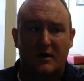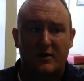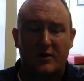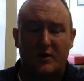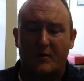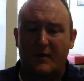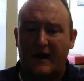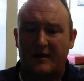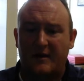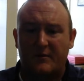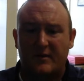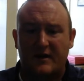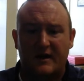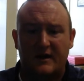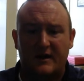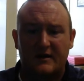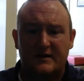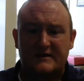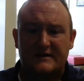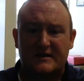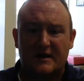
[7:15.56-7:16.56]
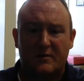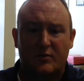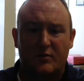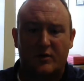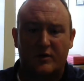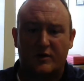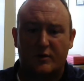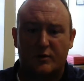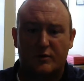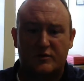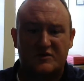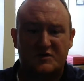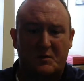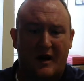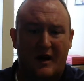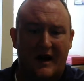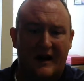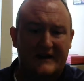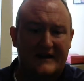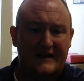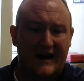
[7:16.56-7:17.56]
There may be some where you
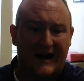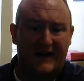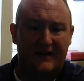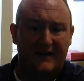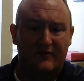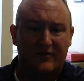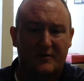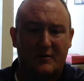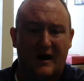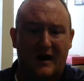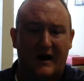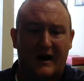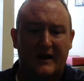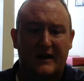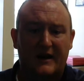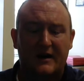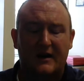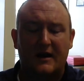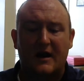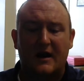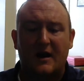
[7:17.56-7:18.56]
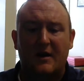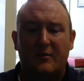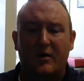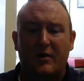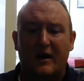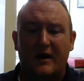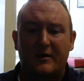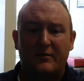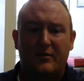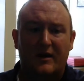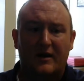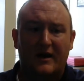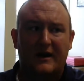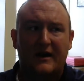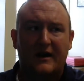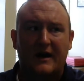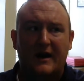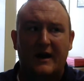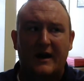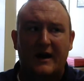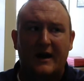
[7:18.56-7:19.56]
respond to everybody.
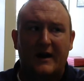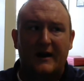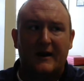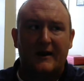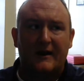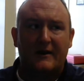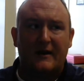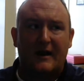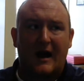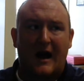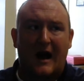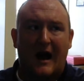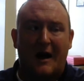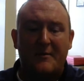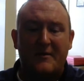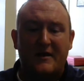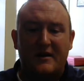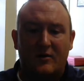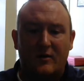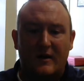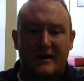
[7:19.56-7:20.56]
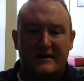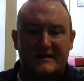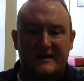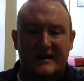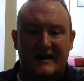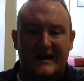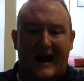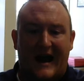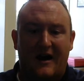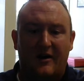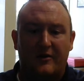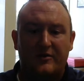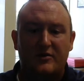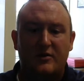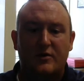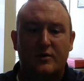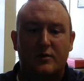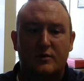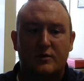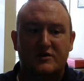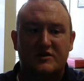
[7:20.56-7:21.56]
But I'm interested in how
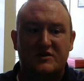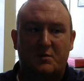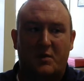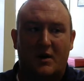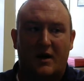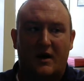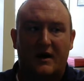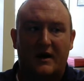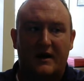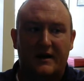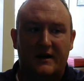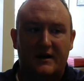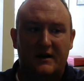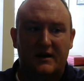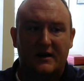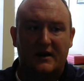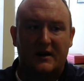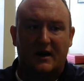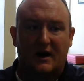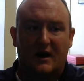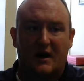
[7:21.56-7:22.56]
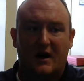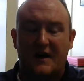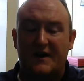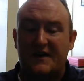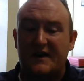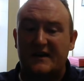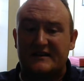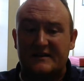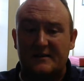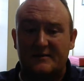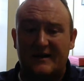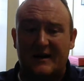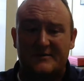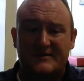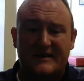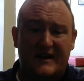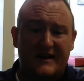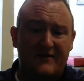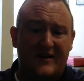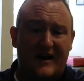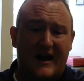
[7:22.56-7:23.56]
you respond. And then
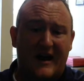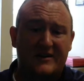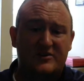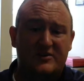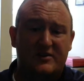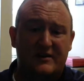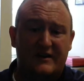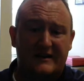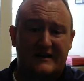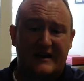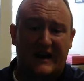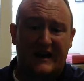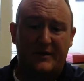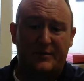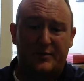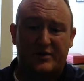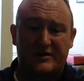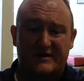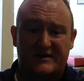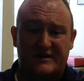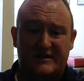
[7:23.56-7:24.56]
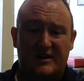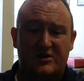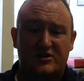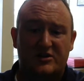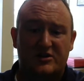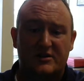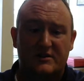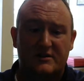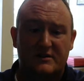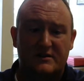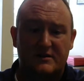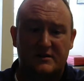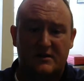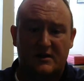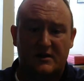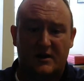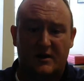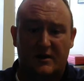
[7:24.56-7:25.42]
sometimes I even ask you to take positions